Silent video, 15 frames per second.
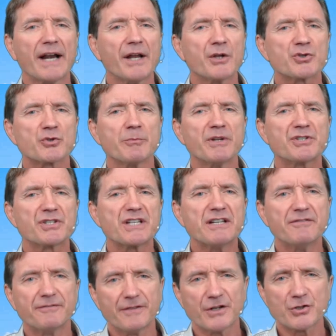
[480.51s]
instruments
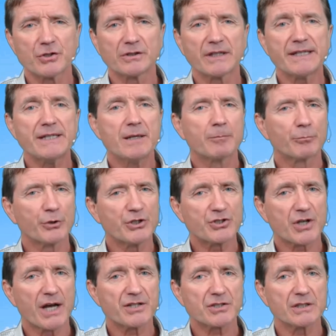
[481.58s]
efficiently,
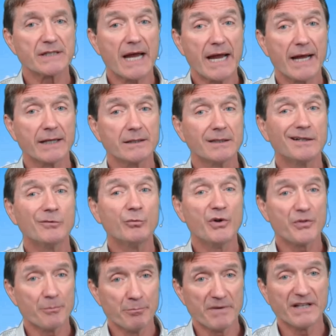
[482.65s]
precisely, and
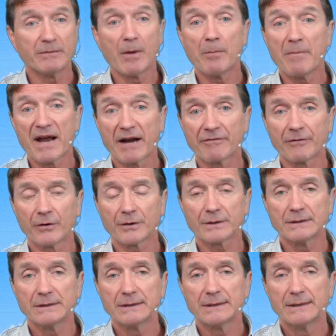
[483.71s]
with minimum effort.
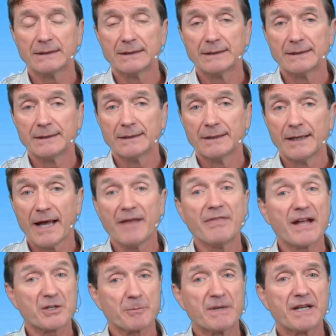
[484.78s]
And
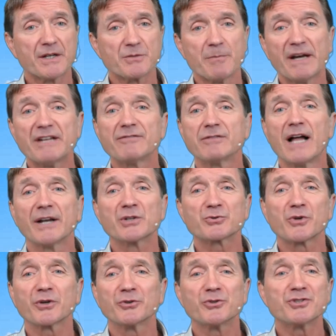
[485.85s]
that's because many flight
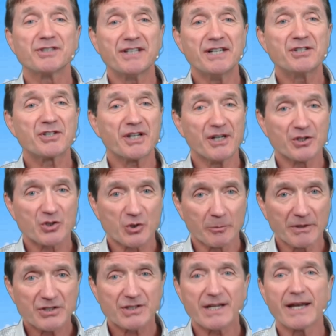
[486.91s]
instructors teach
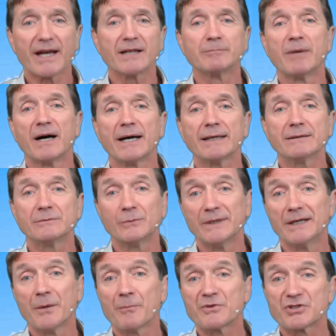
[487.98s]
instrument scan by,
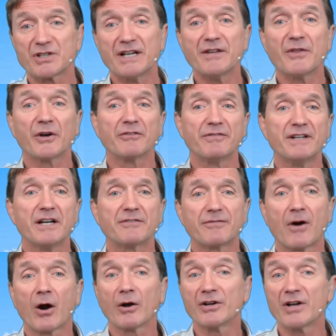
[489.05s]
well, sitting their
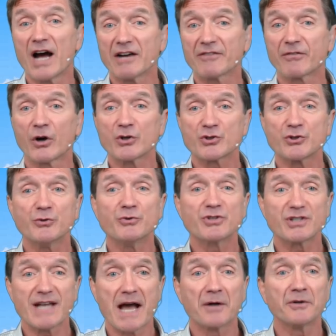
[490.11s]
VFR and IFR students
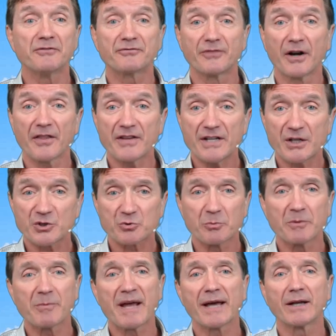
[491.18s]
down in front of the instrument
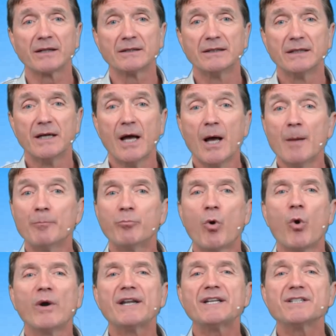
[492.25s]
panel,
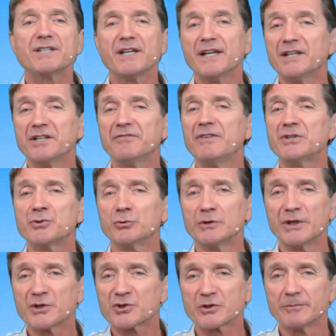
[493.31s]
pointing to individual
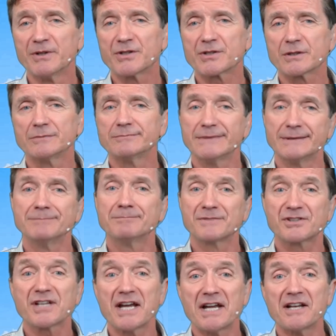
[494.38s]
instruments and
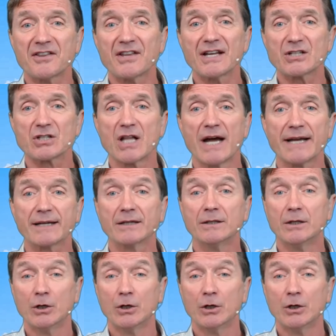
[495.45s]
saying things like,